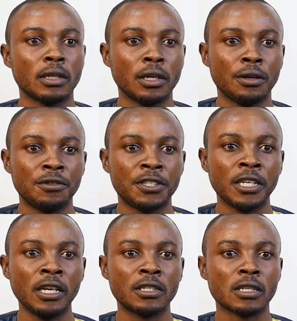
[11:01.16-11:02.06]
the
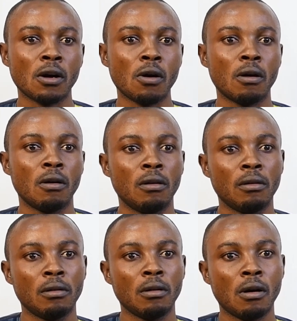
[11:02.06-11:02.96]
visit
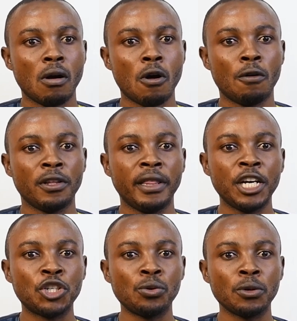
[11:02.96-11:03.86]
of the
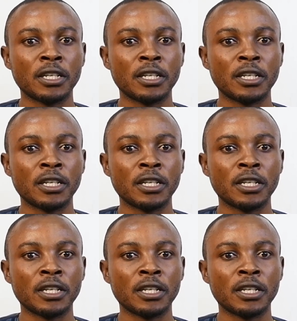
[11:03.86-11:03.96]
natural